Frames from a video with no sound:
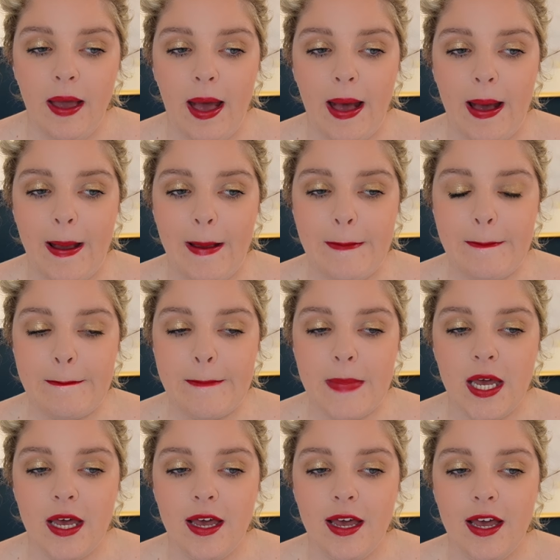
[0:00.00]
Um,
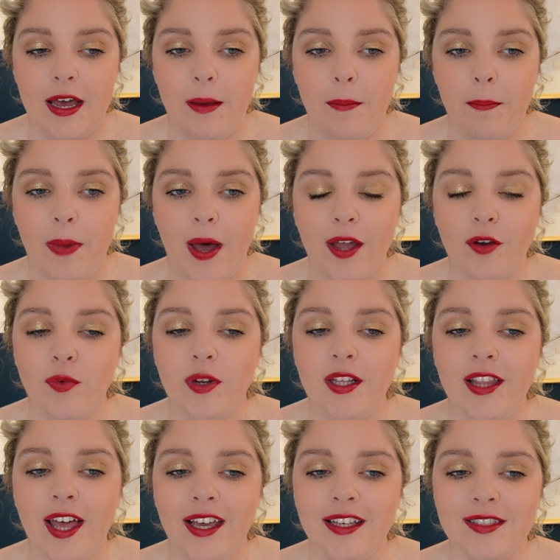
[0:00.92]
but I
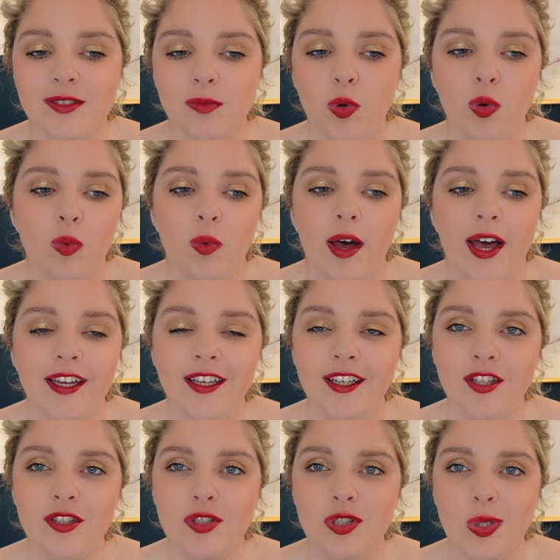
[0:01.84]
realized, well, I
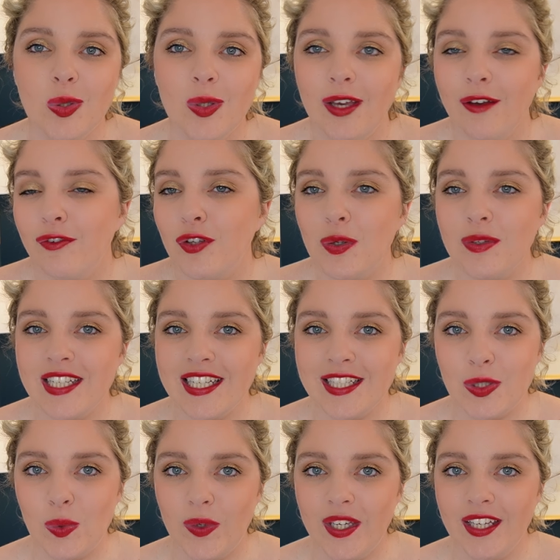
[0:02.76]
could do it a few
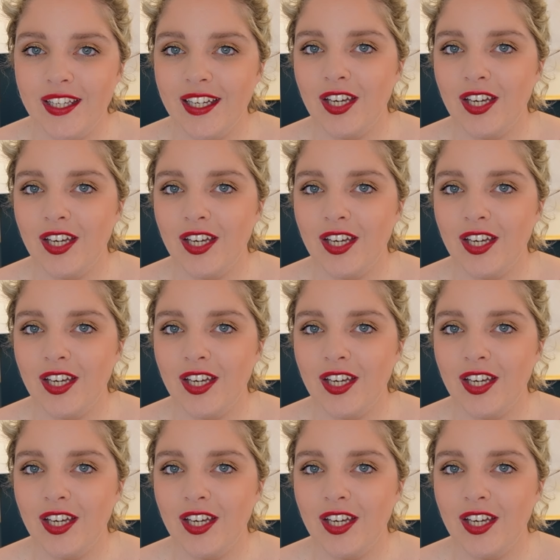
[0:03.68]
days a week.